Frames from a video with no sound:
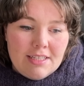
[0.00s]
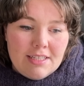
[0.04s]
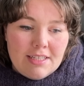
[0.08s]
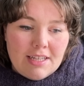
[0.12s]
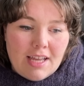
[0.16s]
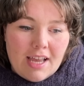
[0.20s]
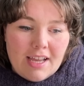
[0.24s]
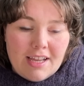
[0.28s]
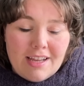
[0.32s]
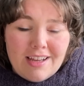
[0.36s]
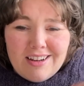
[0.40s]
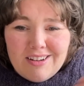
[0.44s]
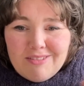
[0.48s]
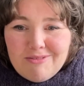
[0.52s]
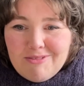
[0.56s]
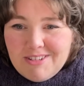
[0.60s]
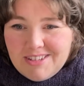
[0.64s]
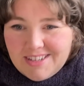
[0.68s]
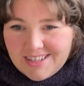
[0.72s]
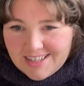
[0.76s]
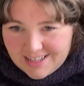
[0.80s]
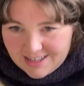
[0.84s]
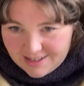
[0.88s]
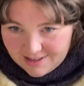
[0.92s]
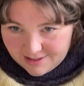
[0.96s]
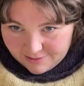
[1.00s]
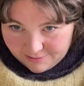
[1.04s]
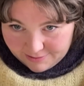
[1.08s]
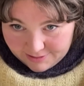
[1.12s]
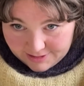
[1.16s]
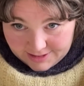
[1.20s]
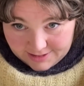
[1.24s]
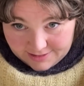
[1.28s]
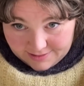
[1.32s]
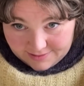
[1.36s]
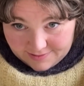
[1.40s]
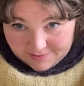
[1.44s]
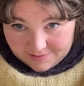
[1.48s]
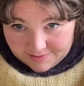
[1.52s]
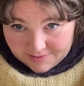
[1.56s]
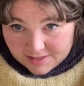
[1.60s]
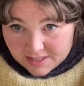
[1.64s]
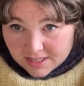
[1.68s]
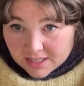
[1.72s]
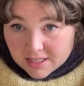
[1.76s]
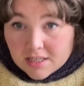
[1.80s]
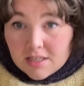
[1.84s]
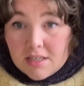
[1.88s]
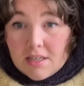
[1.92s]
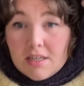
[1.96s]
I kind of want another one
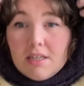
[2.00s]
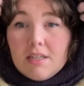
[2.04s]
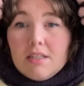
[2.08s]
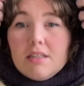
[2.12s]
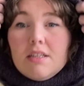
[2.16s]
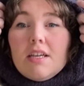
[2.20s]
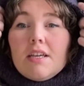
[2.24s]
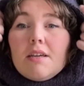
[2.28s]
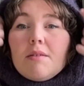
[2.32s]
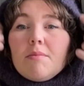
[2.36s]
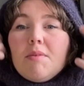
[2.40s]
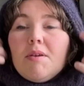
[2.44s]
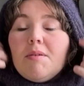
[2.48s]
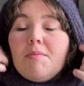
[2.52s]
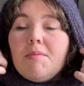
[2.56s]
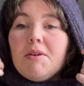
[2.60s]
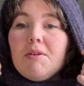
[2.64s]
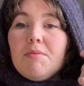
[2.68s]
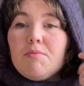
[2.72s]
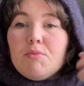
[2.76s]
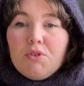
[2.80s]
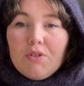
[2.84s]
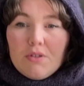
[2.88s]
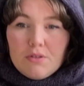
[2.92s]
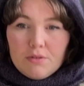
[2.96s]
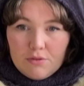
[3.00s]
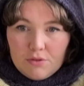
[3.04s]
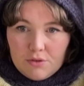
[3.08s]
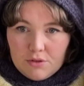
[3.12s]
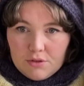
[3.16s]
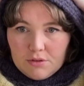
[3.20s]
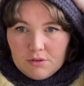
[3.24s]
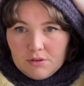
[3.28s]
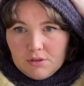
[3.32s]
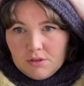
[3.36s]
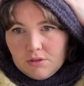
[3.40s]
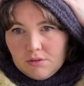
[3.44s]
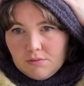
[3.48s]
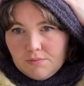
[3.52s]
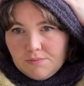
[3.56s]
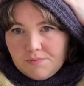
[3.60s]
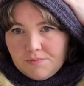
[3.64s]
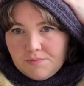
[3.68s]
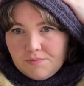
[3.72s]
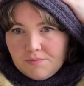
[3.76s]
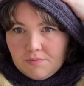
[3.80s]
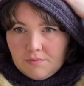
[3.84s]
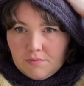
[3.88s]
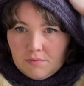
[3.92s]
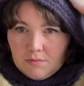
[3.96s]
in like maybe a more neutral
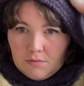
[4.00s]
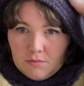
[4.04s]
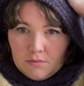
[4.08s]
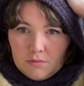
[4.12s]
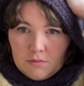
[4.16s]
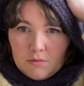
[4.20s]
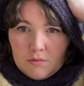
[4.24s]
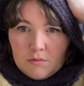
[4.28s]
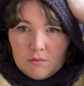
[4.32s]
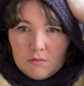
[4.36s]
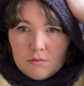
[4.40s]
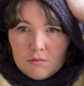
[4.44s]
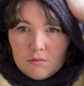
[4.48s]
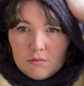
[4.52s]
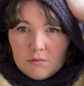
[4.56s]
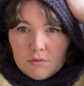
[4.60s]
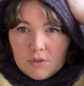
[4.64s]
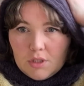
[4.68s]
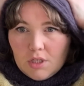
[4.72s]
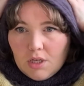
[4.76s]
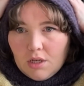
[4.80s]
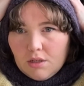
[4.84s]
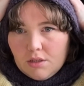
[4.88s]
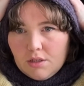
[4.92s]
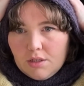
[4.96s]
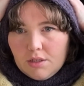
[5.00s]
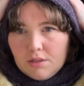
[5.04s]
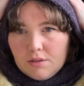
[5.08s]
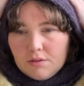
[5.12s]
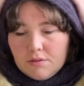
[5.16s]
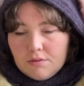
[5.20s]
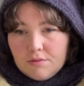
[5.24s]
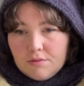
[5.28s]
color.